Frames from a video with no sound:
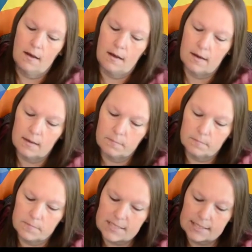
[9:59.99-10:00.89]

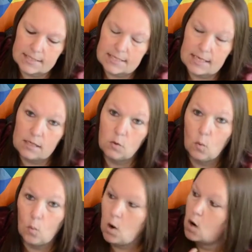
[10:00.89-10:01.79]

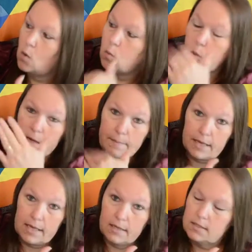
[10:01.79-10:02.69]
16-row
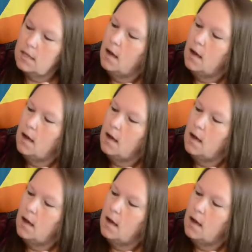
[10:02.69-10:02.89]
repeat